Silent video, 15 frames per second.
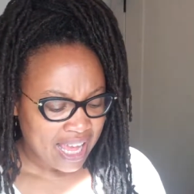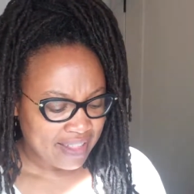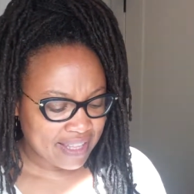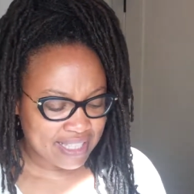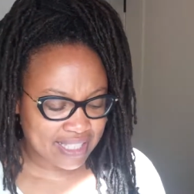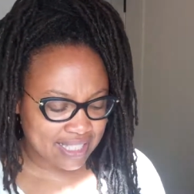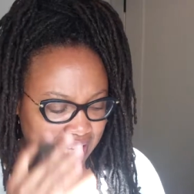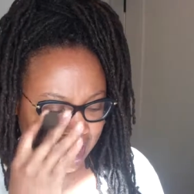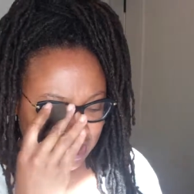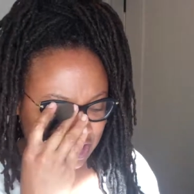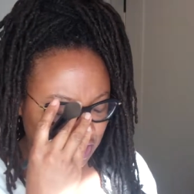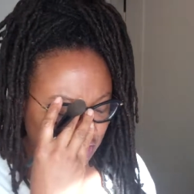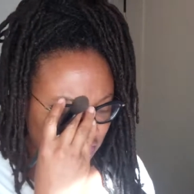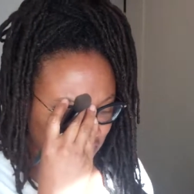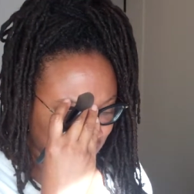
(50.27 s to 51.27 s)
this is
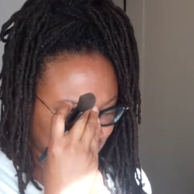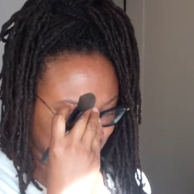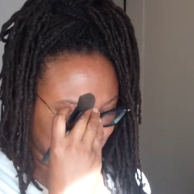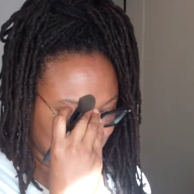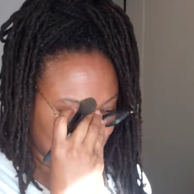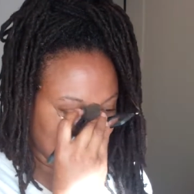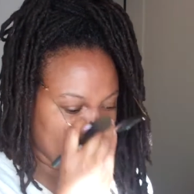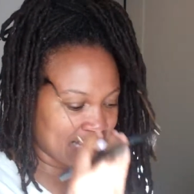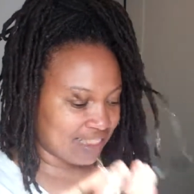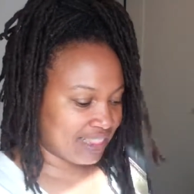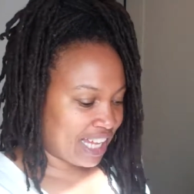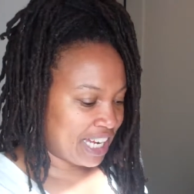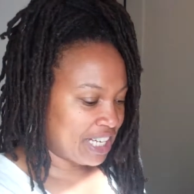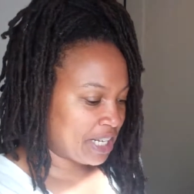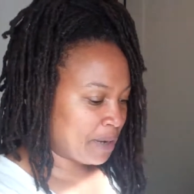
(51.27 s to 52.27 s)
actually a really
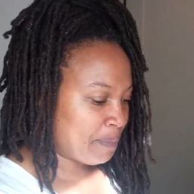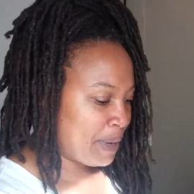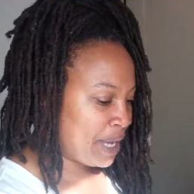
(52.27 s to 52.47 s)
light